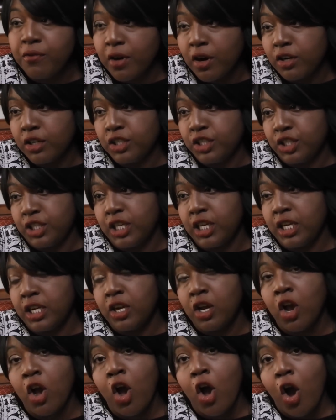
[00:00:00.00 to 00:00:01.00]

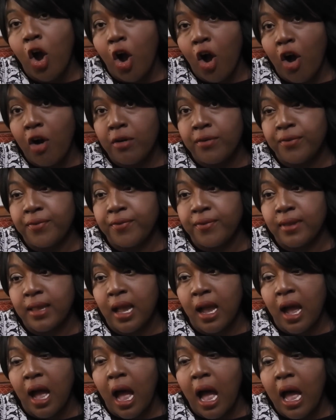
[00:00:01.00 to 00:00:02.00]
version of
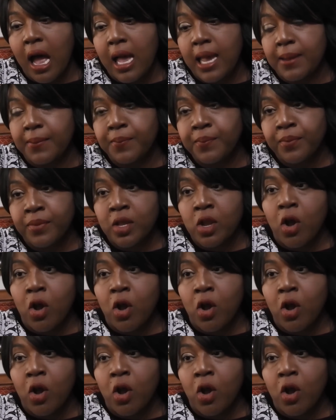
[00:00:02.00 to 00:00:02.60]
the